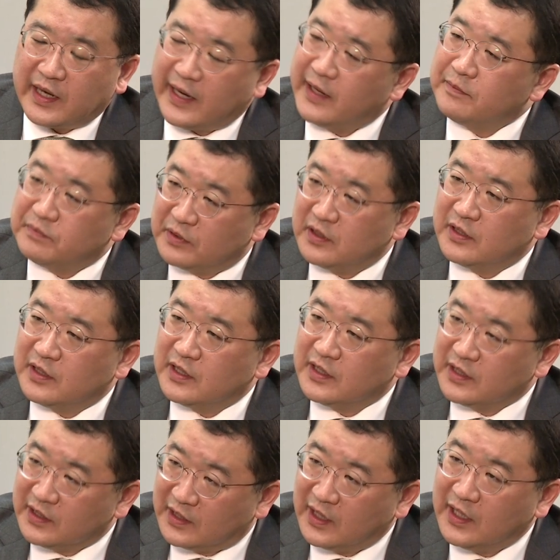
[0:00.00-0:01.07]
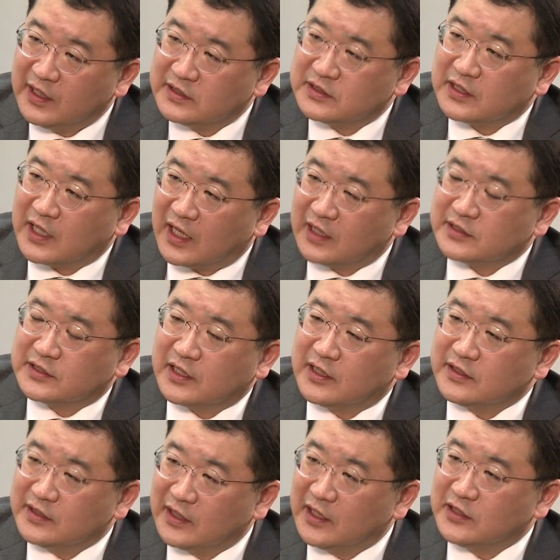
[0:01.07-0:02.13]
have been engaging
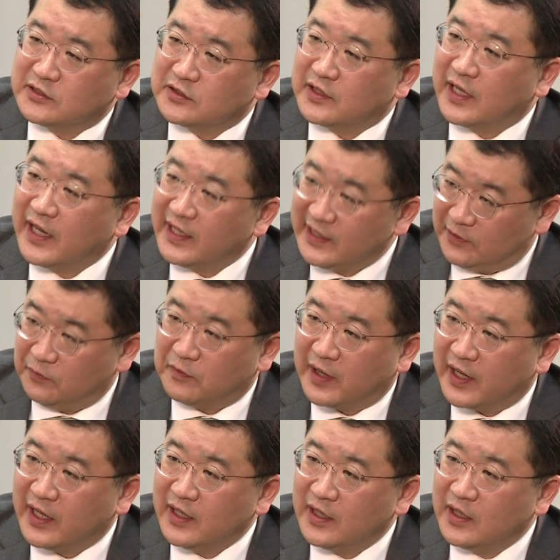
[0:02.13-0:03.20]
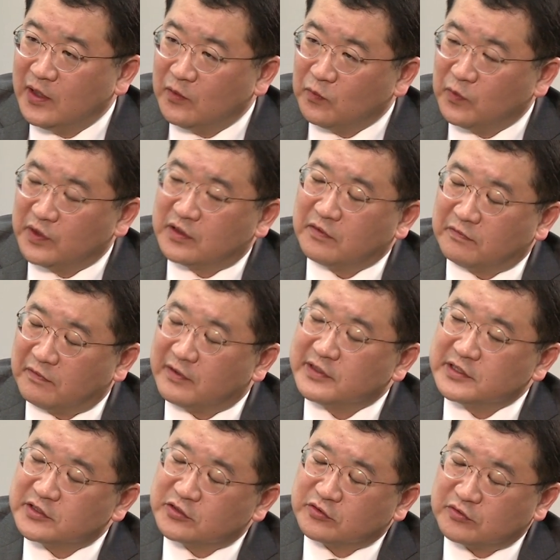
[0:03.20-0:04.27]
ASEAN nation anyway with a
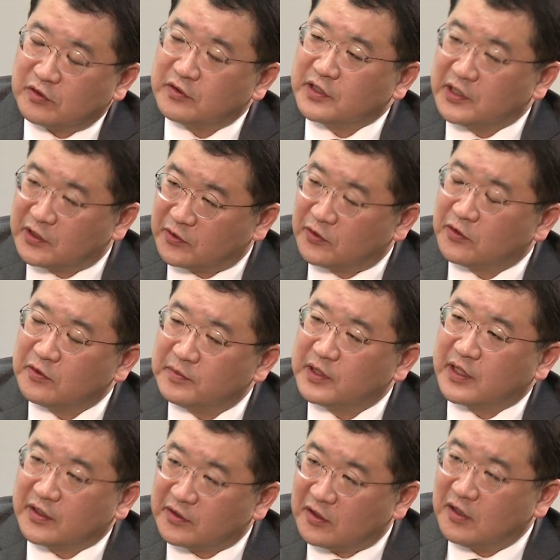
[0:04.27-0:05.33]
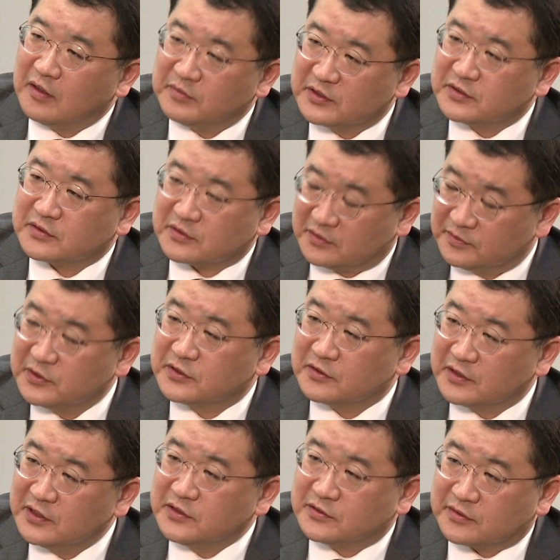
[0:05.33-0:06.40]
very strong economic and commercial,
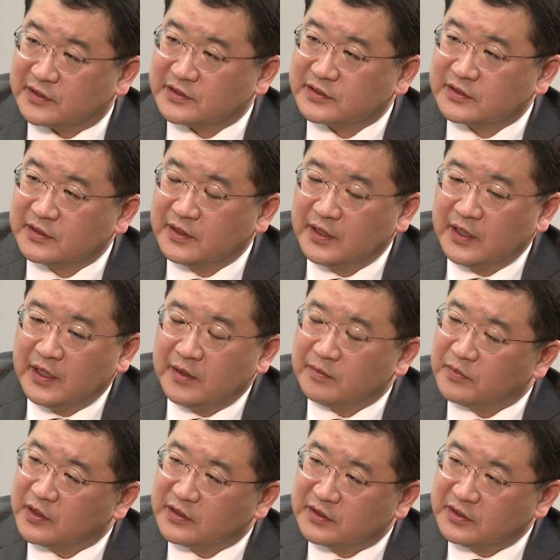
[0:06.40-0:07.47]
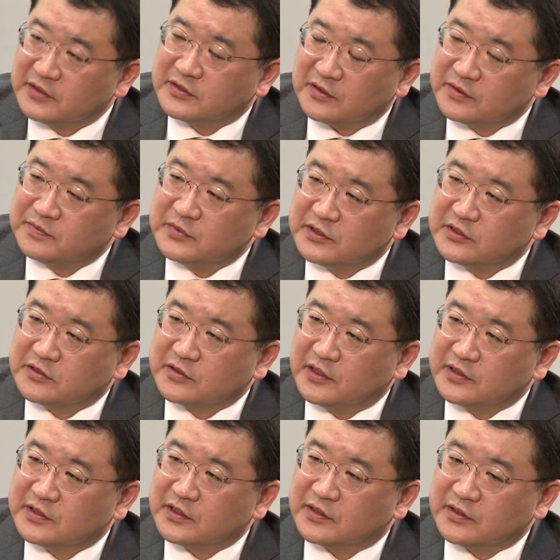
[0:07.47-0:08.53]
commercial interest. But this
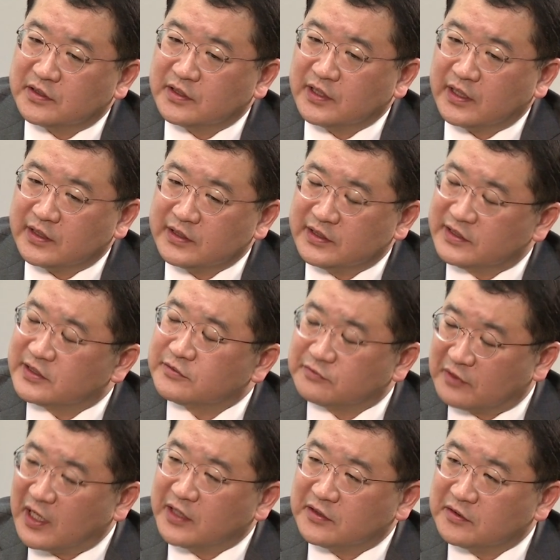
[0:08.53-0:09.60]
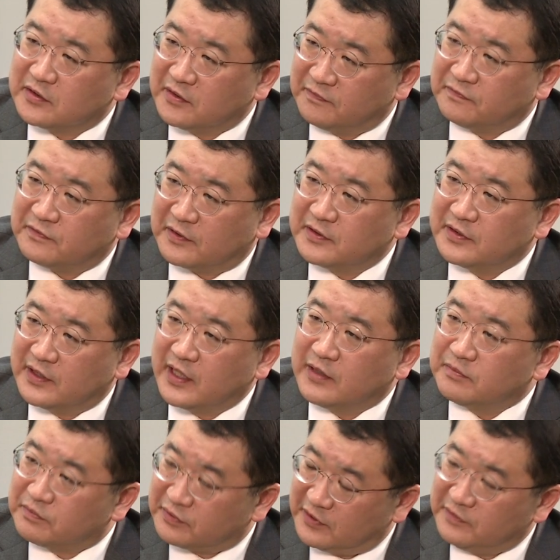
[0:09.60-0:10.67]
administration is rather different
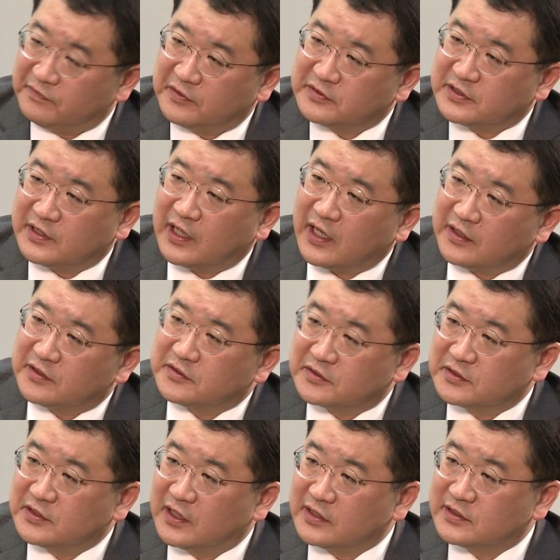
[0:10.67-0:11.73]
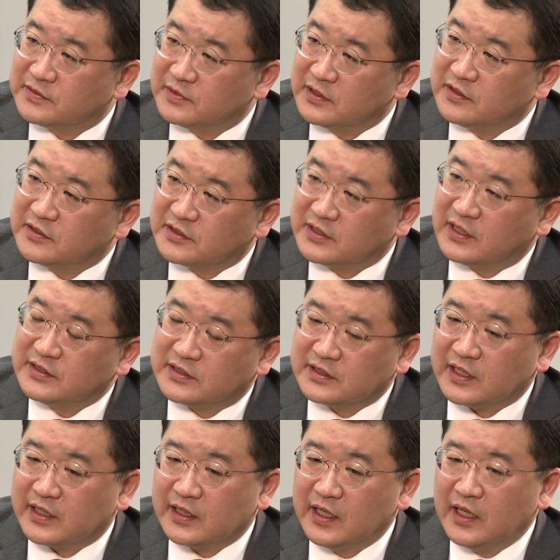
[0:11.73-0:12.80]
than previous and other states in a sense
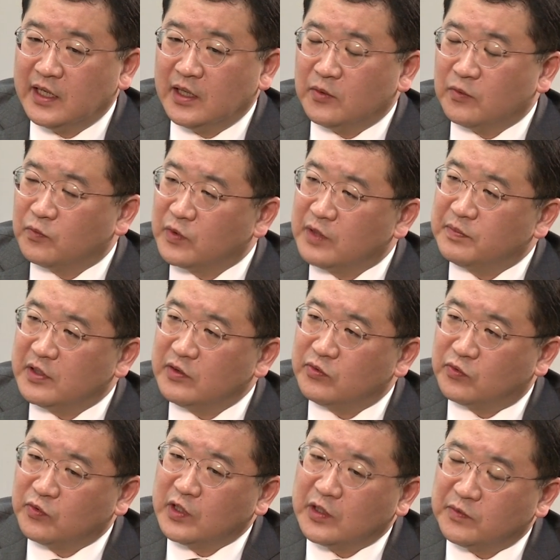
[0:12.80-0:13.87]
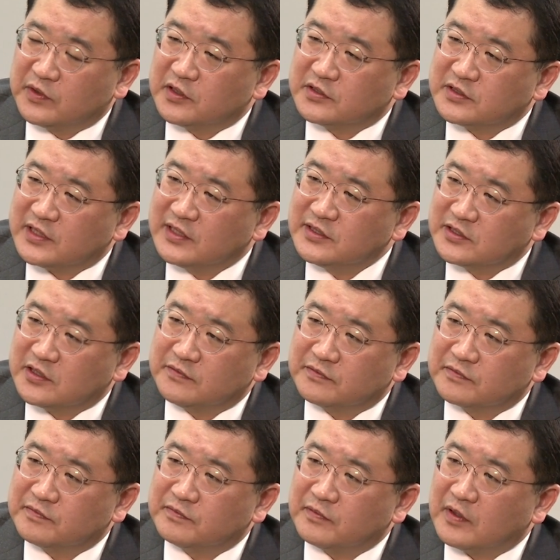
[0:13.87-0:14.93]
that we've been doing with a sense of
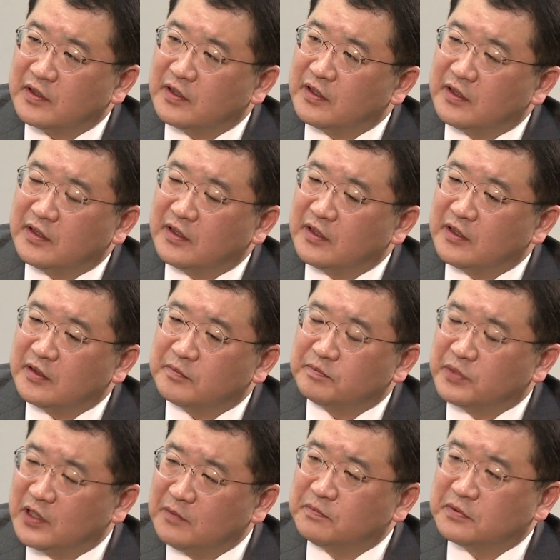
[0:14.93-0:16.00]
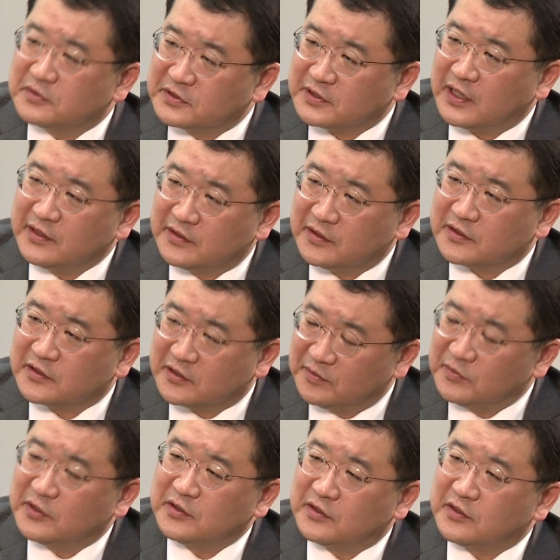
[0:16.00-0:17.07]
uh, uh, people-centered
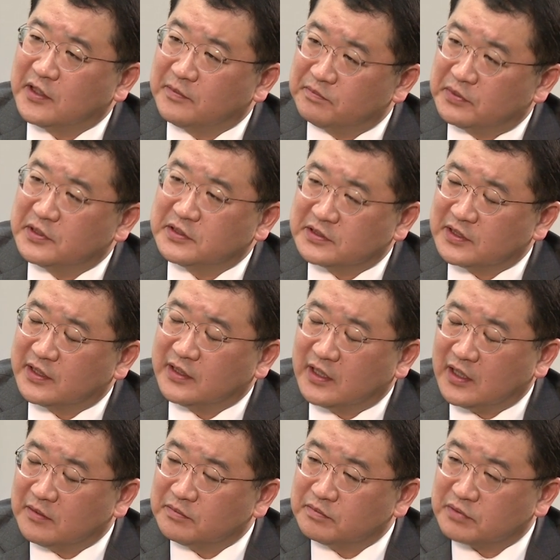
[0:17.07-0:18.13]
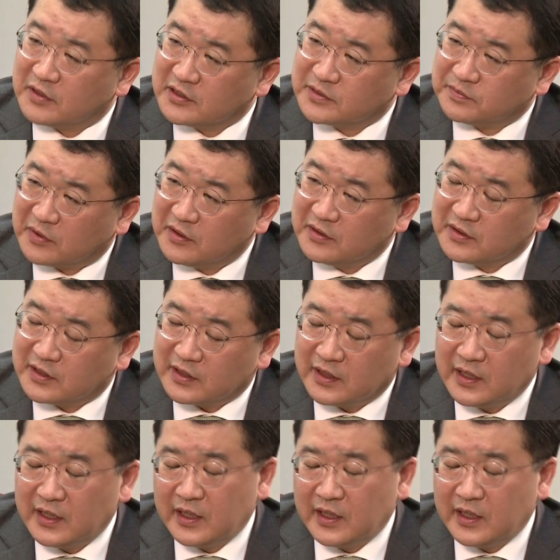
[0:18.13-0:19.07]
community and peace and uh, prosperity.